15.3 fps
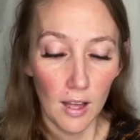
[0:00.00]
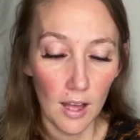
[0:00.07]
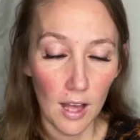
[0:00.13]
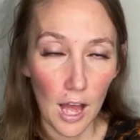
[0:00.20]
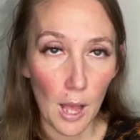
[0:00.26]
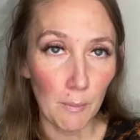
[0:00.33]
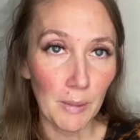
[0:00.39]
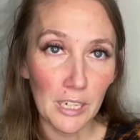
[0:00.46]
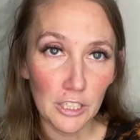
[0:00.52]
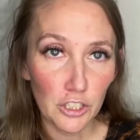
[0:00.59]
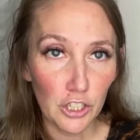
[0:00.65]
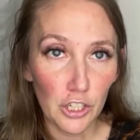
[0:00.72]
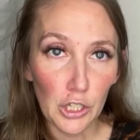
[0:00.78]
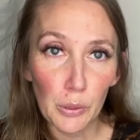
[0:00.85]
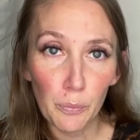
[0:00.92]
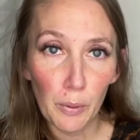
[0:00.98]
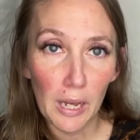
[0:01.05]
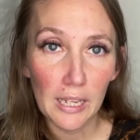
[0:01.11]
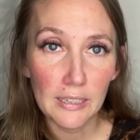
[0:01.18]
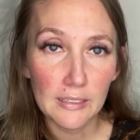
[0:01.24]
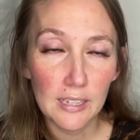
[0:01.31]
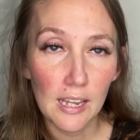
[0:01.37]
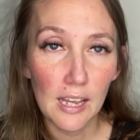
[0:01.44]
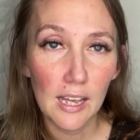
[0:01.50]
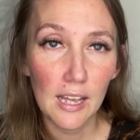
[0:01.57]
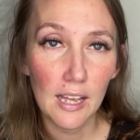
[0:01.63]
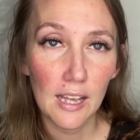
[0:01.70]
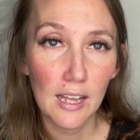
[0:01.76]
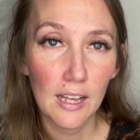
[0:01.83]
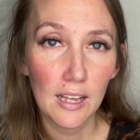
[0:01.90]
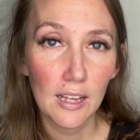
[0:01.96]
going to show you what
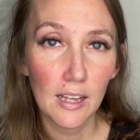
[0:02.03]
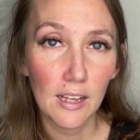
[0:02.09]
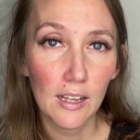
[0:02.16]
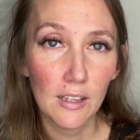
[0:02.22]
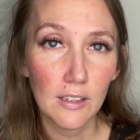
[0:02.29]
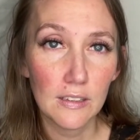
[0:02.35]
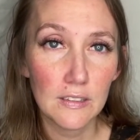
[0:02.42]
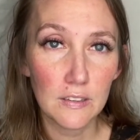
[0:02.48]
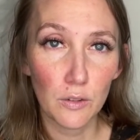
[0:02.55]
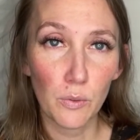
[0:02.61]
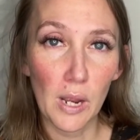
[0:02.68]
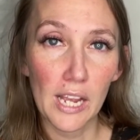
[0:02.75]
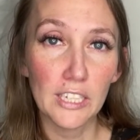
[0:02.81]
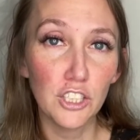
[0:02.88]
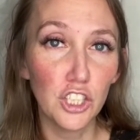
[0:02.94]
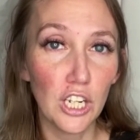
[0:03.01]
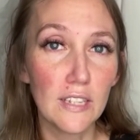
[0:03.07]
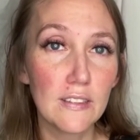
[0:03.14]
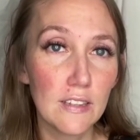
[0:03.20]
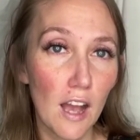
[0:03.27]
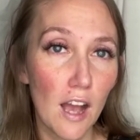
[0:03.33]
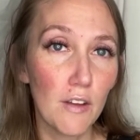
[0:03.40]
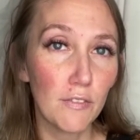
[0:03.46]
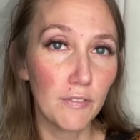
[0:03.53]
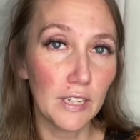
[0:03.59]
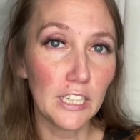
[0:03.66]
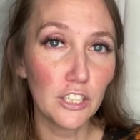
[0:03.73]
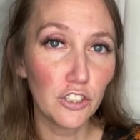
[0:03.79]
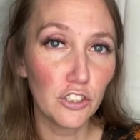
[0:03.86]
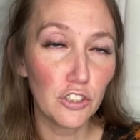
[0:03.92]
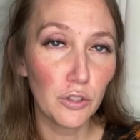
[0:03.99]
Sarai just got
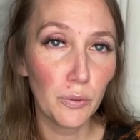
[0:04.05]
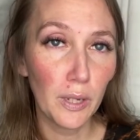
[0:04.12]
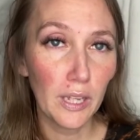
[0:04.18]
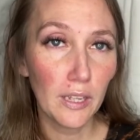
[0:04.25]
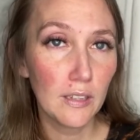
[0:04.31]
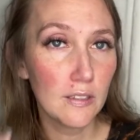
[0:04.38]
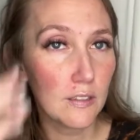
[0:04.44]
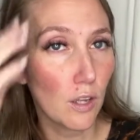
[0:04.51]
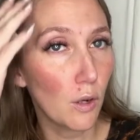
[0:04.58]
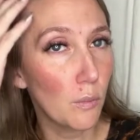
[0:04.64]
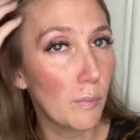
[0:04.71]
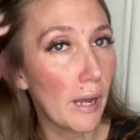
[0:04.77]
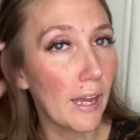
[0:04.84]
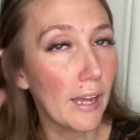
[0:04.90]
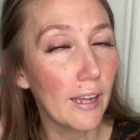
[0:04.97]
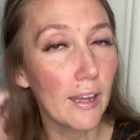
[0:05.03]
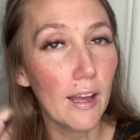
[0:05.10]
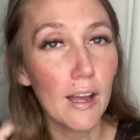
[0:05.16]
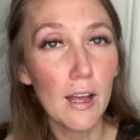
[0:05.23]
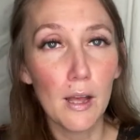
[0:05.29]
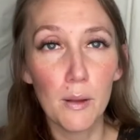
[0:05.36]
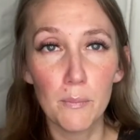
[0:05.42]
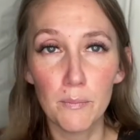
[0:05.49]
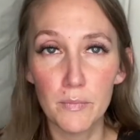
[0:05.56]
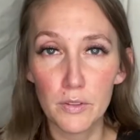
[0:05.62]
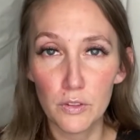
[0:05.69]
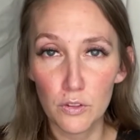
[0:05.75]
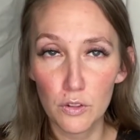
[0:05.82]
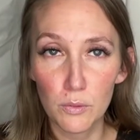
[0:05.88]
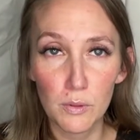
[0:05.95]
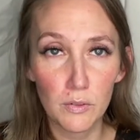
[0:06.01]
finished doing. So my
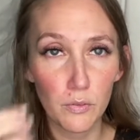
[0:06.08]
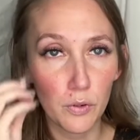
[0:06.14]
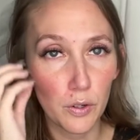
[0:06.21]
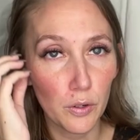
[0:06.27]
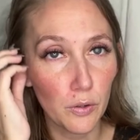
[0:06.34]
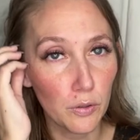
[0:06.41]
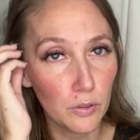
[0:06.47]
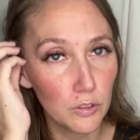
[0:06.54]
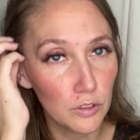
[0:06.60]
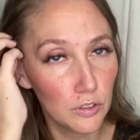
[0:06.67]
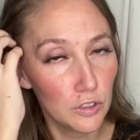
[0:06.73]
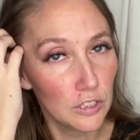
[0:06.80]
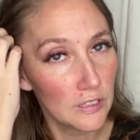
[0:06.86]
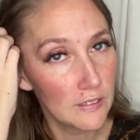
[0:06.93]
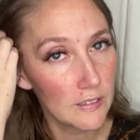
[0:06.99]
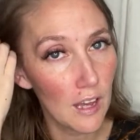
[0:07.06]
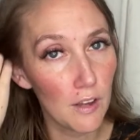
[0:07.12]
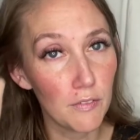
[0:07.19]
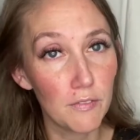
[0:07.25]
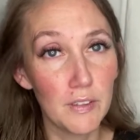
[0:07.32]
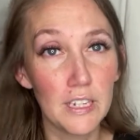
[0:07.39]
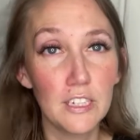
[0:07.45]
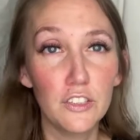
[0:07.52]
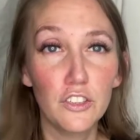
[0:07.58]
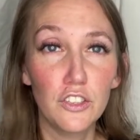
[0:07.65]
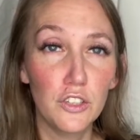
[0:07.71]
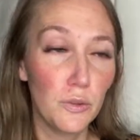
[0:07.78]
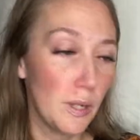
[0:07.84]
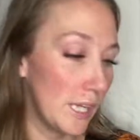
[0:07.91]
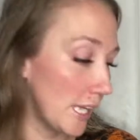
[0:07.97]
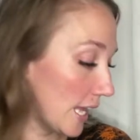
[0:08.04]
soon-to-be 4-year-old just got finished
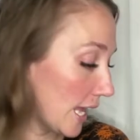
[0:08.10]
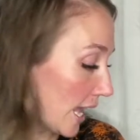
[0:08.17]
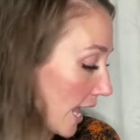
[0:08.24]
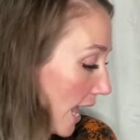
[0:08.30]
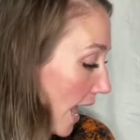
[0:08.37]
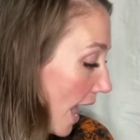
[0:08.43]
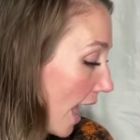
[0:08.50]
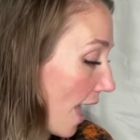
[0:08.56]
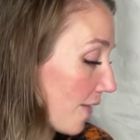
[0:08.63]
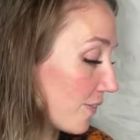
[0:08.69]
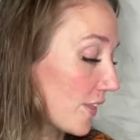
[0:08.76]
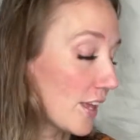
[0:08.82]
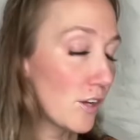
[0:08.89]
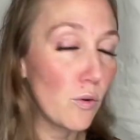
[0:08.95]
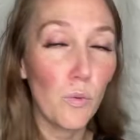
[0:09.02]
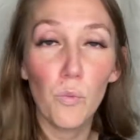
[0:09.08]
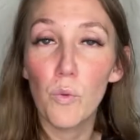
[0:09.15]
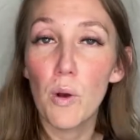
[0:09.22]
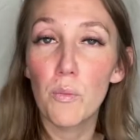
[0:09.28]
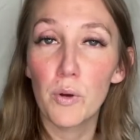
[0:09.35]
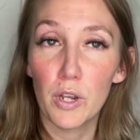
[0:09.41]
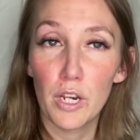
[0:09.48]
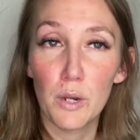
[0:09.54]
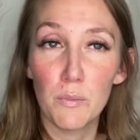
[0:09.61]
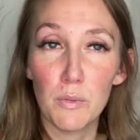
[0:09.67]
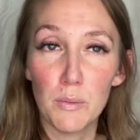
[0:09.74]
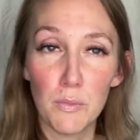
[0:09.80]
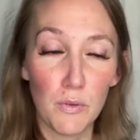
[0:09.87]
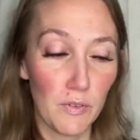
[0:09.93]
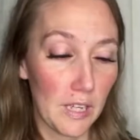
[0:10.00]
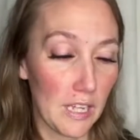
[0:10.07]
doing, and then what we're going to be
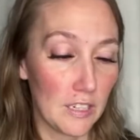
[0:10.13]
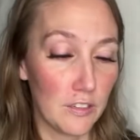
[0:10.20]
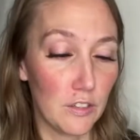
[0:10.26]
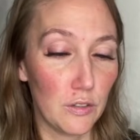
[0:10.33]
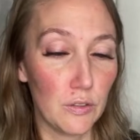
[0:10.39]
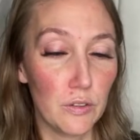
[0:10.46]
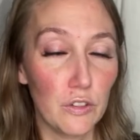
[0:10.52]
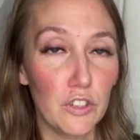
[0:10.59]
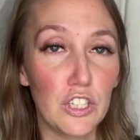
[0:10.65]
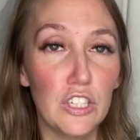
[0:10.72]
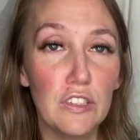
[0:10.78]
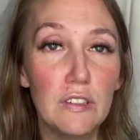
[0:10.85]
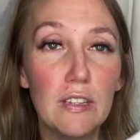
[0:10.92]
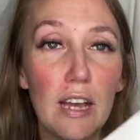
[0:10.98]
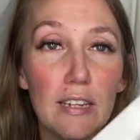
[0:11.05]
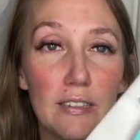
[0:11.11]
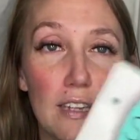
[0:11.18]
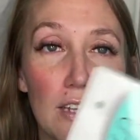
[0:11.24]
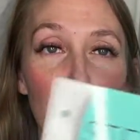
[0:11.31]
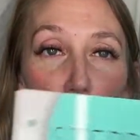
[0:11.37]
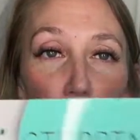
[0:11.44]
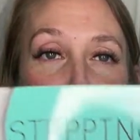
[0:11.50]
moving into. So she just got done with